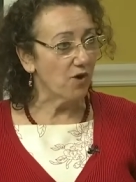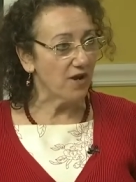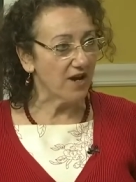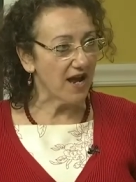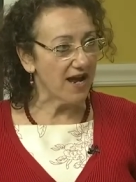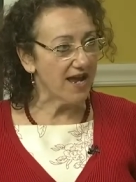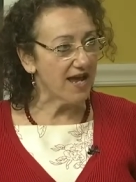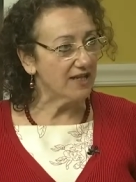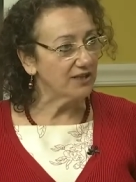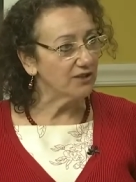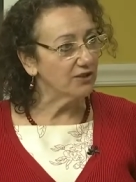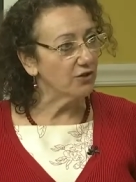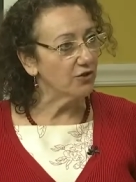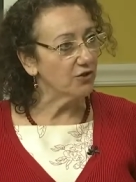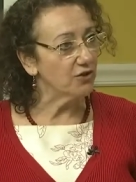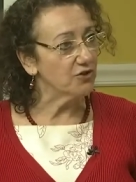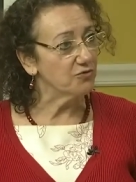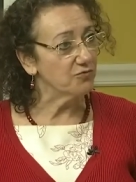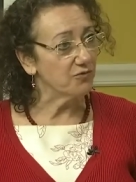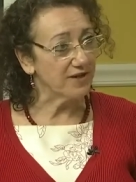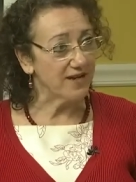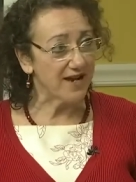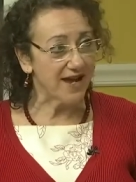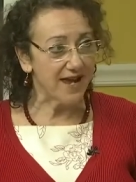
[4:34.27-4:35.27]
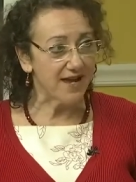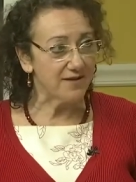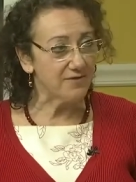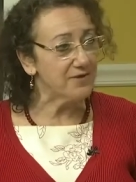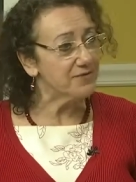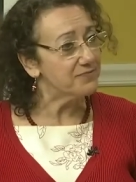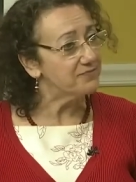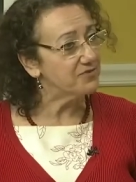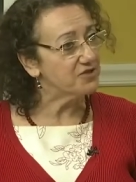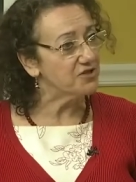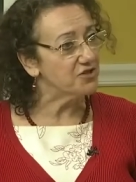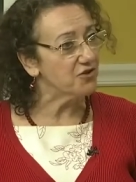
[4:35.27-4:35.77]
what I had learned, what I
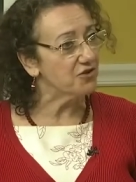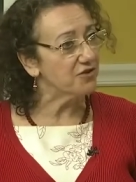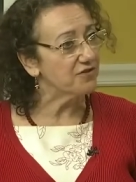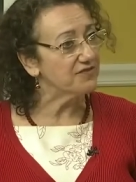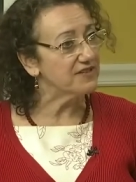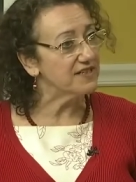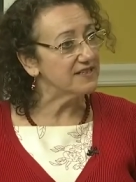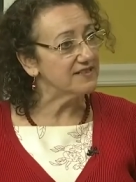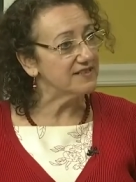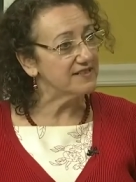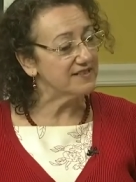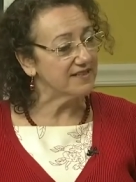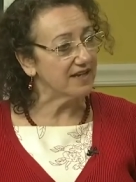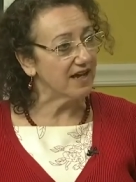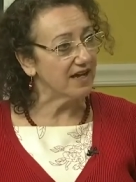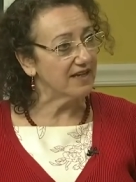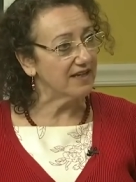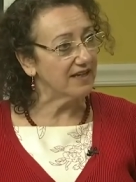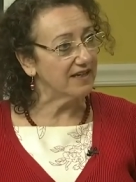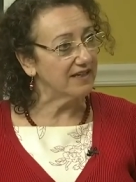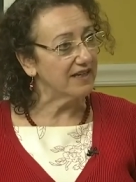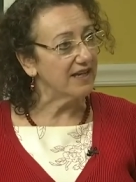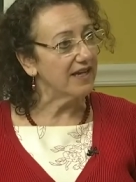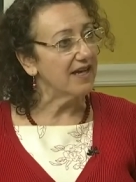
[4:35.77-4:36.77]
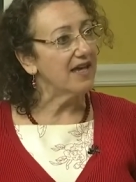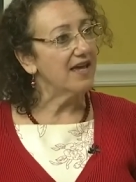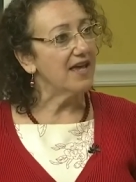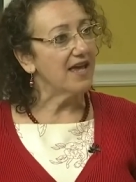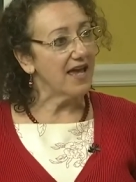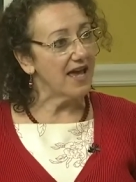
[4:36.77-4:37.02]
had observed and studied,